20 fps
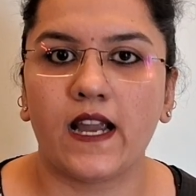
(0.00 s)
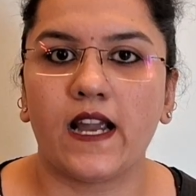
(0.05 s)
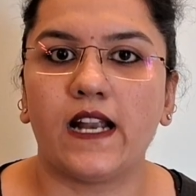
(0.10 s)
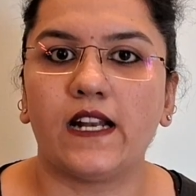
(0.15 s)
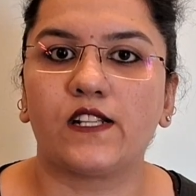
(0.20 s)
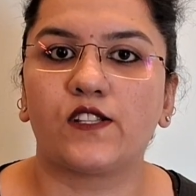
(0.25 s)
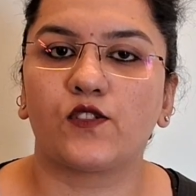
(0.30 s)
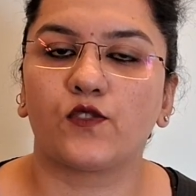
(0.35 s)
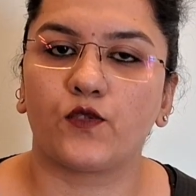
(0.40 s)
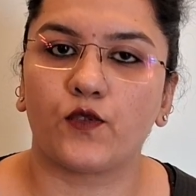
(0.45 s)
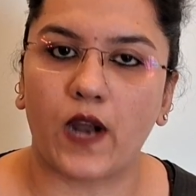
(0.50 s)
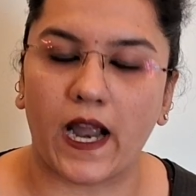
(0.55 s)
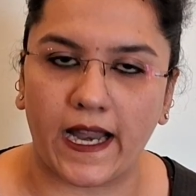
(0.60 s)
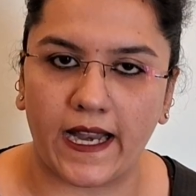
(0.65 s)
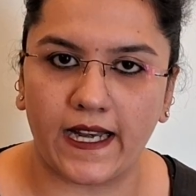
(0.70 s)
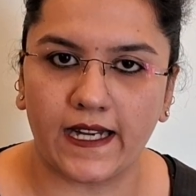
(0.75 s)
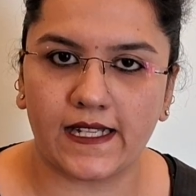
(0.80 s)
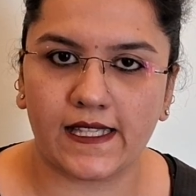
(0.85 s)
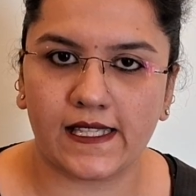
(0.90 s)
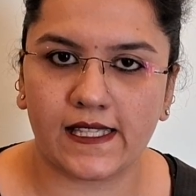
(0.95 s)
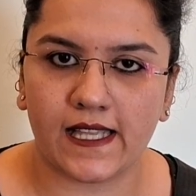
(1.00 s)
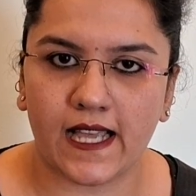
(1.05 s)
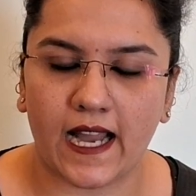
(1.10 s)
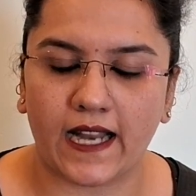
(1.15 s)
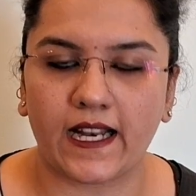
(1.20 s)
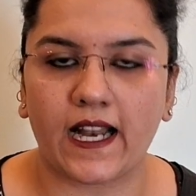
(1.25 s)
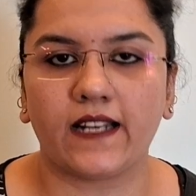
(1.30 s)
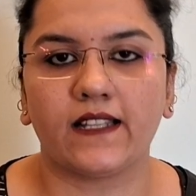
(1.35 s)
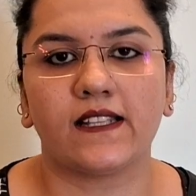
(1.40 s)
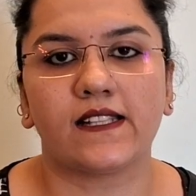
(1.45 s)
its rights
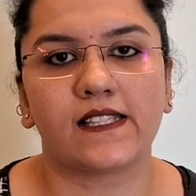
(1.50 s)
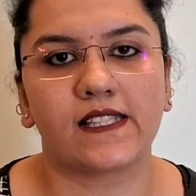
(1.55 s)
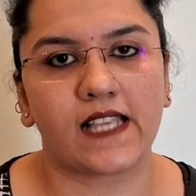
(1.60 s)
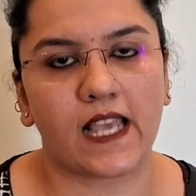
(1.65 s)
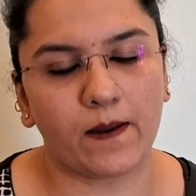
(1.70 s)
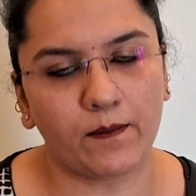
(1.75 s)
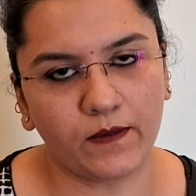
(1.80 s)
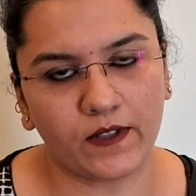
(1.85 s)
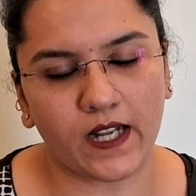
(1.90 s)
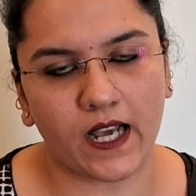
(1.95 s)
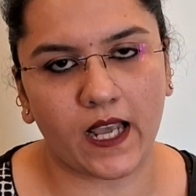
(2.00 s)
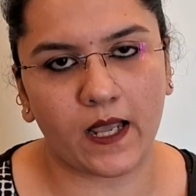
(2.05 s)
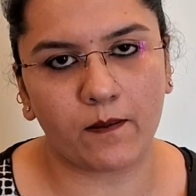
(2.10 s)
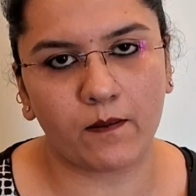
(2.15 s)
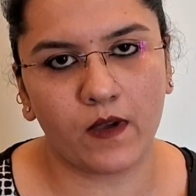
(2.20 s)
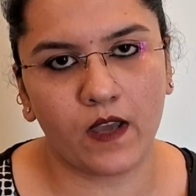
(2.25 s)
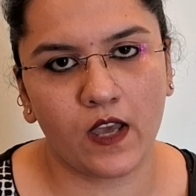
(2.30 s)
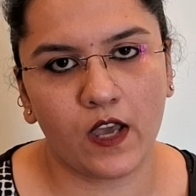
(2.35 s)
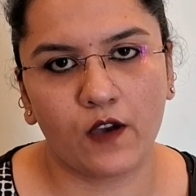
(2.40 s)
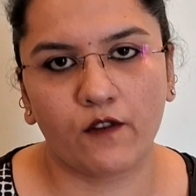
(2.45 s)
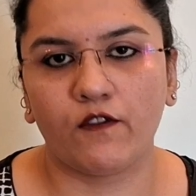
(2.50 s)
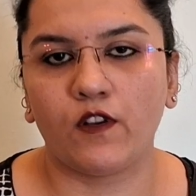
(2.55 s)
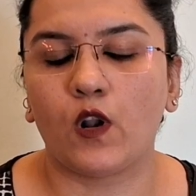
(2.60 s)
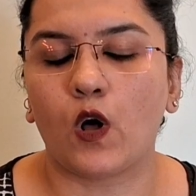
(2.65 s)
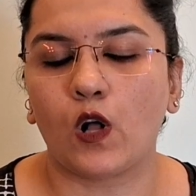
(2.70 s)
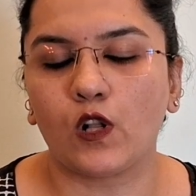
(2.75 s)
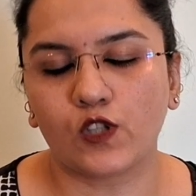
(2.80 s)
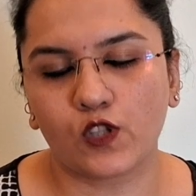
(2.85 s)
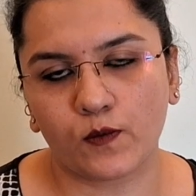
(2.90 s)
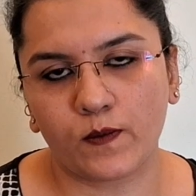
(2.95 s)
and at the same time we'll
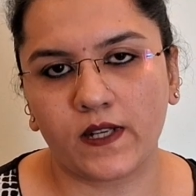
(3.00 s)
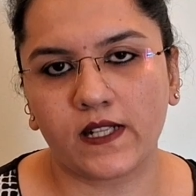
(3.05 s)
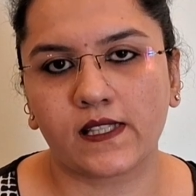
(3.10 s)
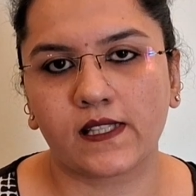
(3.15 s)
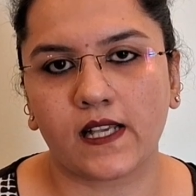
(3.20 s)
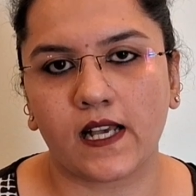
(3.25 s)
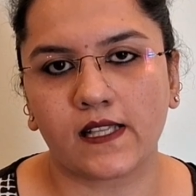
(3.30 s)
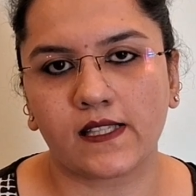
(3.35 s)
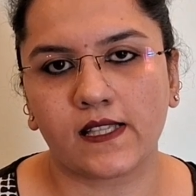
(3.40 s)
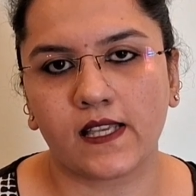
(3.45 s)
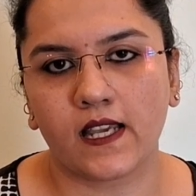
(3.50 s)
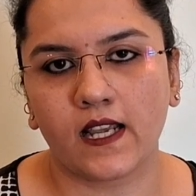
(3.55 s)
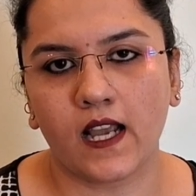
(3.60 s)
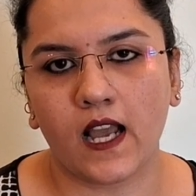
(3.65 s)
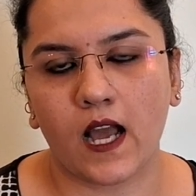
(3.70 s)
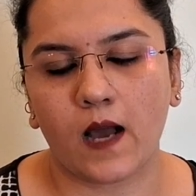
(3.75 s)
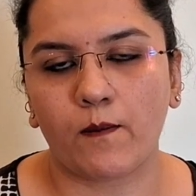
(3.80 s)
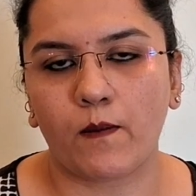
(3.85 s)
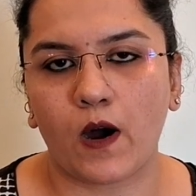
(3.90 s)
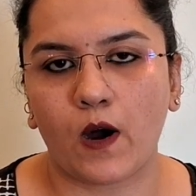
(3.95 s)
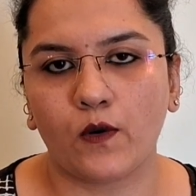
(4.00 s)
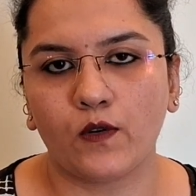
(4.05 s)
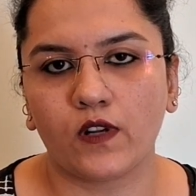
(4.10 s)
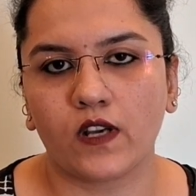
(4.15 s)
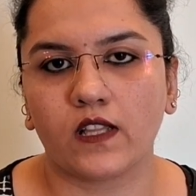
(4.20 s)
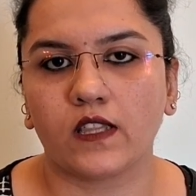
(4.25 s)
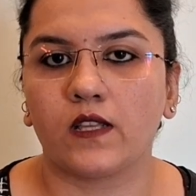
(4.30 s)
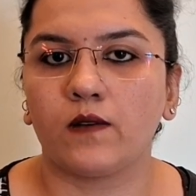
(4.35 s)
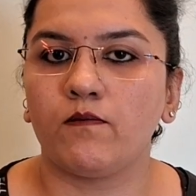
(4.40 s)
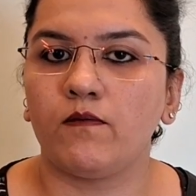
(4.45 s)
also be discussing
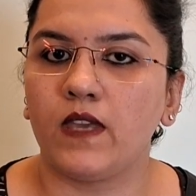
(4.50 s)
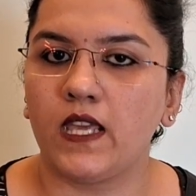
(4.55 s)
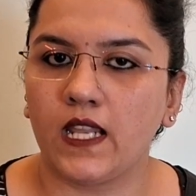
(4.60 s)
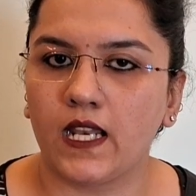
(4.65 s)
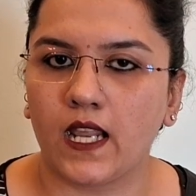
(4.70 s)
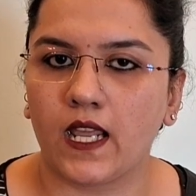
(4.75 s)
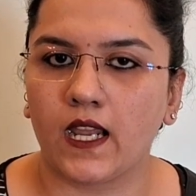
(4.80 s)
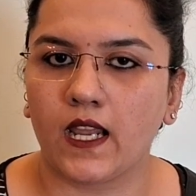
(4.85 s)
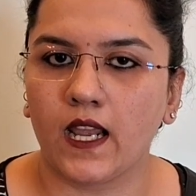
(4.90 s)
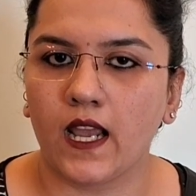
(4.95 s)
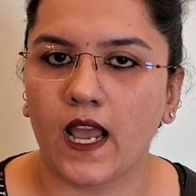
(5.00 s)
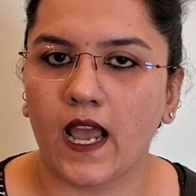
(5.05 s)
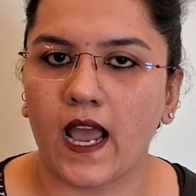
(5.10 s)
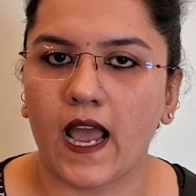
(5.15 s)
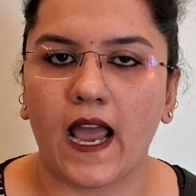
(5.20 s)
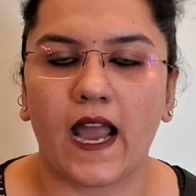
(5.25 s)
about the meaning